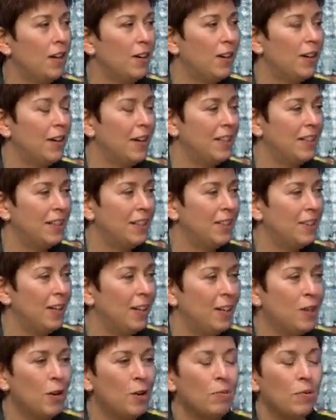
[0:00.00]
I
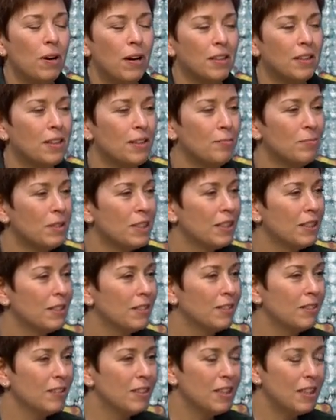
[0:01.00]
don't want them
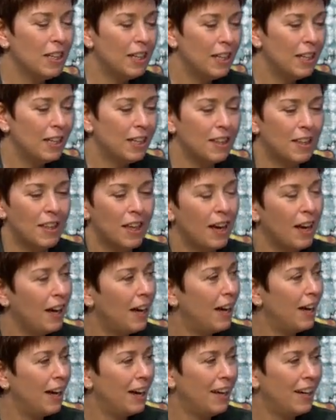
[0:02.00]
to think
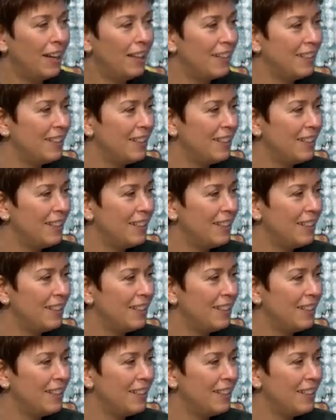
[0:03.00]
that,